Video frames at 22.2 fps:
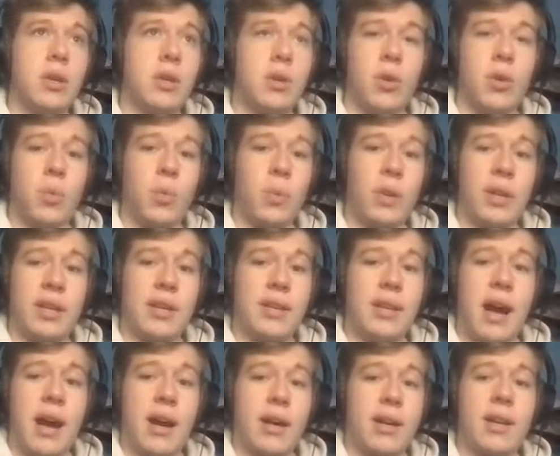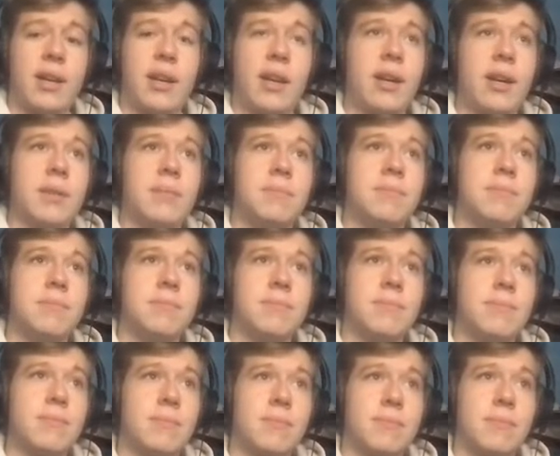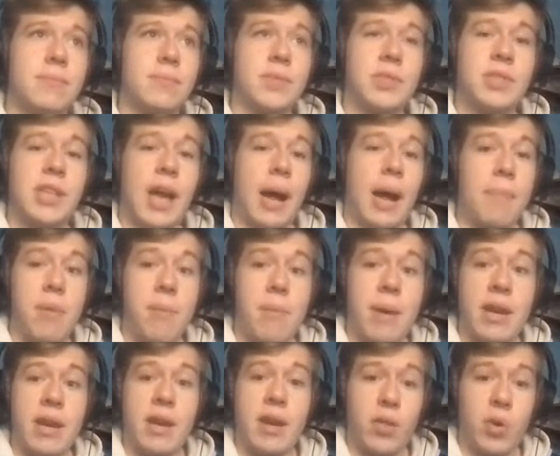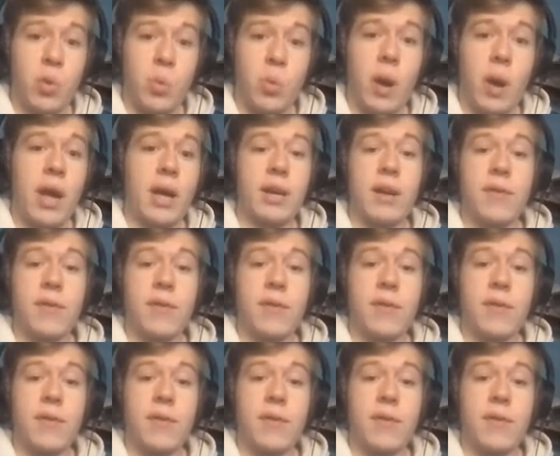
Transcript: you're really not going to stop them any other way.